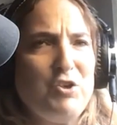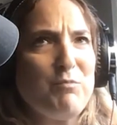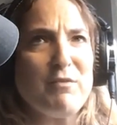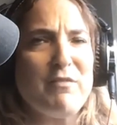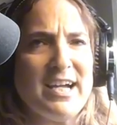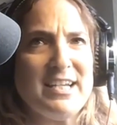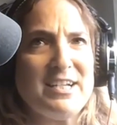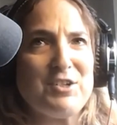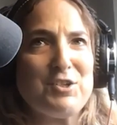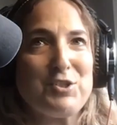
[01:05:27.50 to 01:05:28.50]
you've
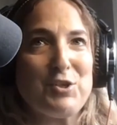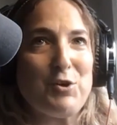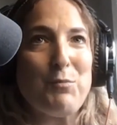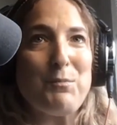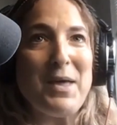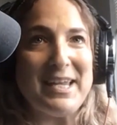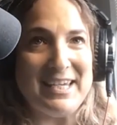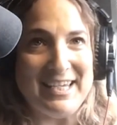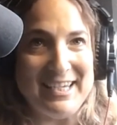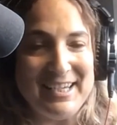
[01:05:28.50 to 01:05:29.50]
provided so
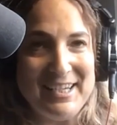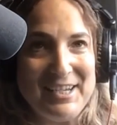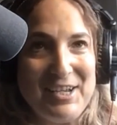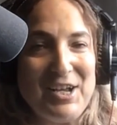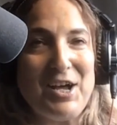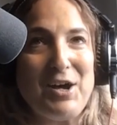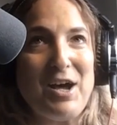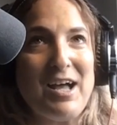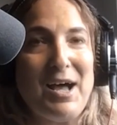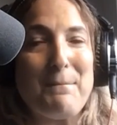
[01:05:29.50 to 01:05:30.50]
many
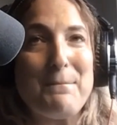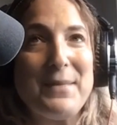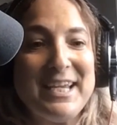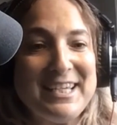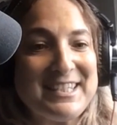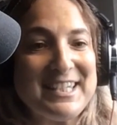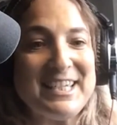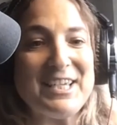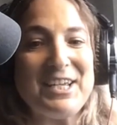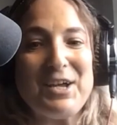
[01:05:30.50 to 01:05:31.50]

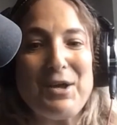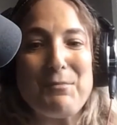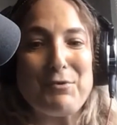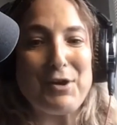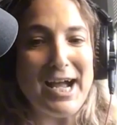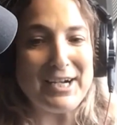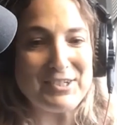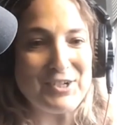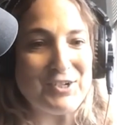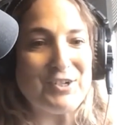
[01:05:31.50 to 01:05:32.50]
amazing
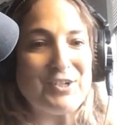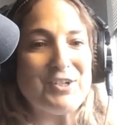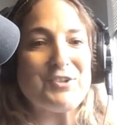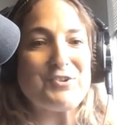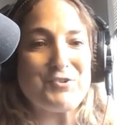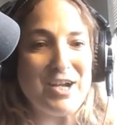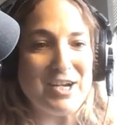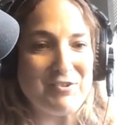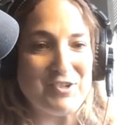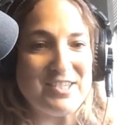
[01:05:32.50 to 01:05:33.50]
practical
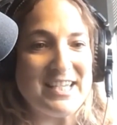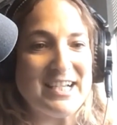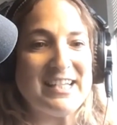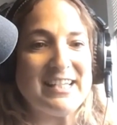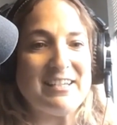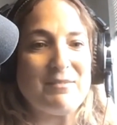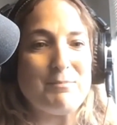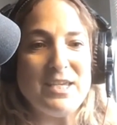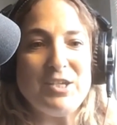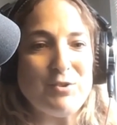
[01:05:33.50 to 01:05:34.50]
strategies that can
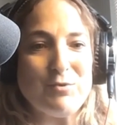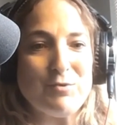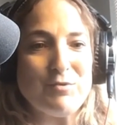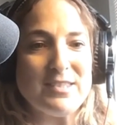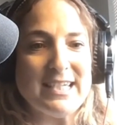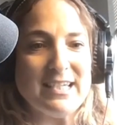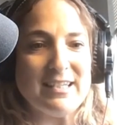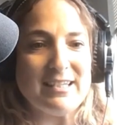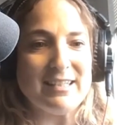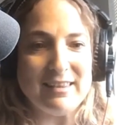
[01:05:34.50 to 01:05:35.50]
be used
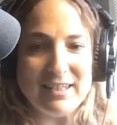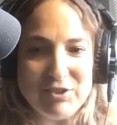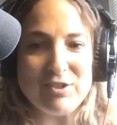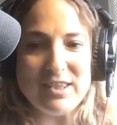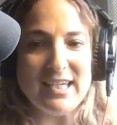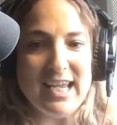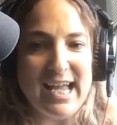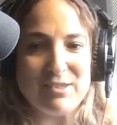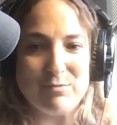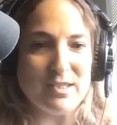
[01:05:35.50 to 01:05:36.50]
literally
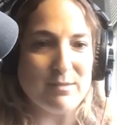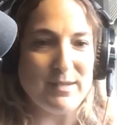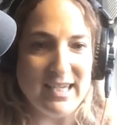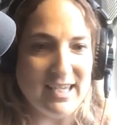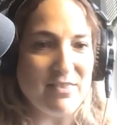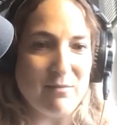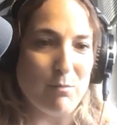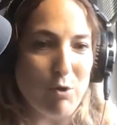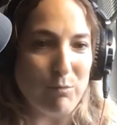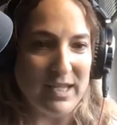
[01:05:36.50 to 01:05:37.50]
as we speak in the
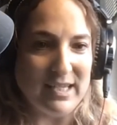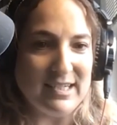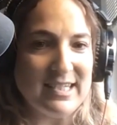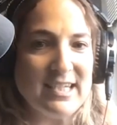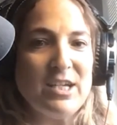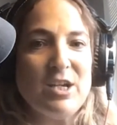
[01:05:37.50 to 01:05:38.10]
moment